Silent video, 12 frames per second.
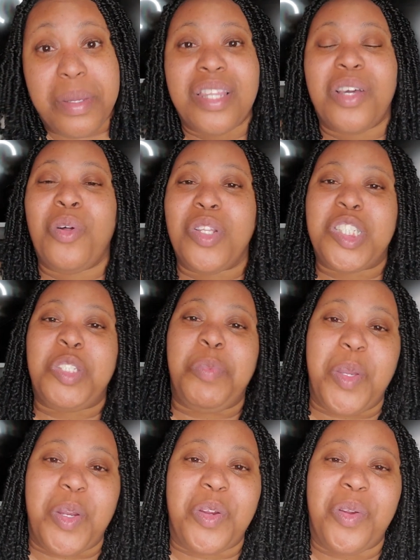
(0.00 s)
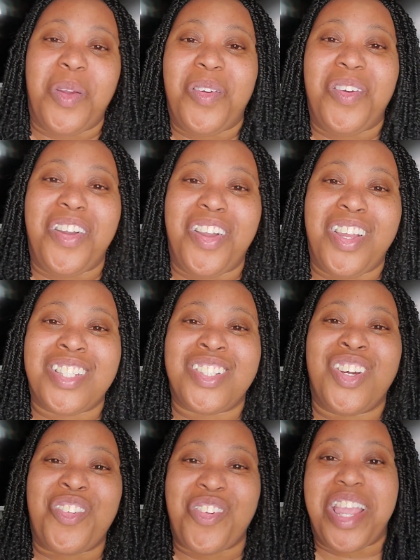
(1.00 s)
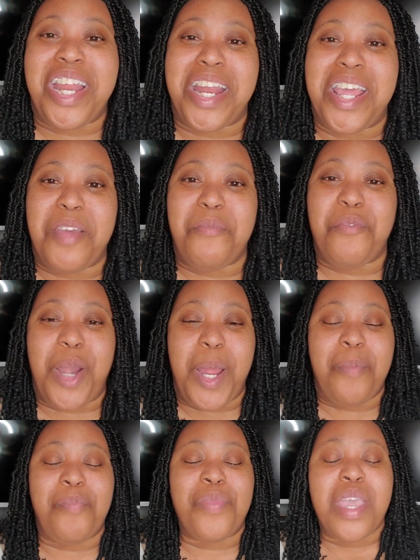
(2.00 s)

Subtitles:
And the Holy Spirit is going to rein it in, right?